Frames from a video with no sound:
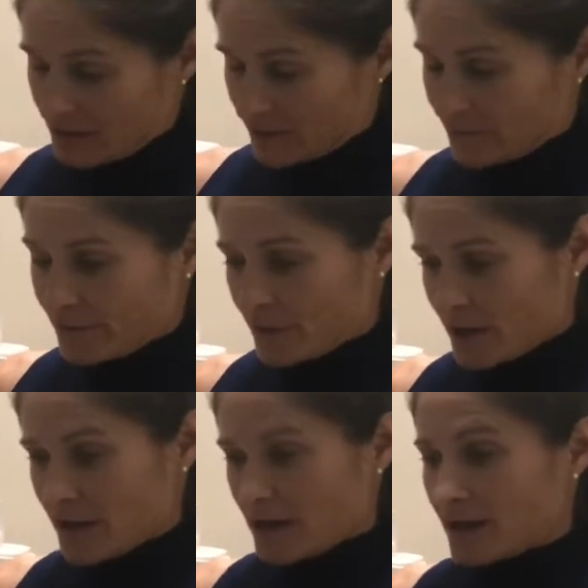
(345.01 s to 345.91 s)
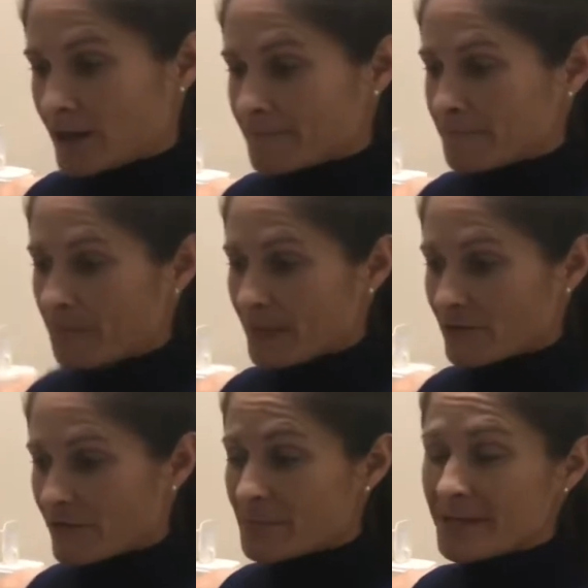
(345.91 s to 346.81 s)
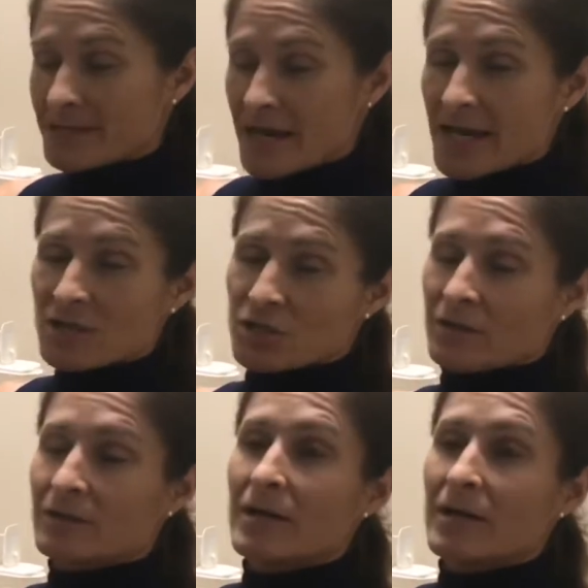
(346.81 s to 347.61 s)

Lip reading: for the fermentation,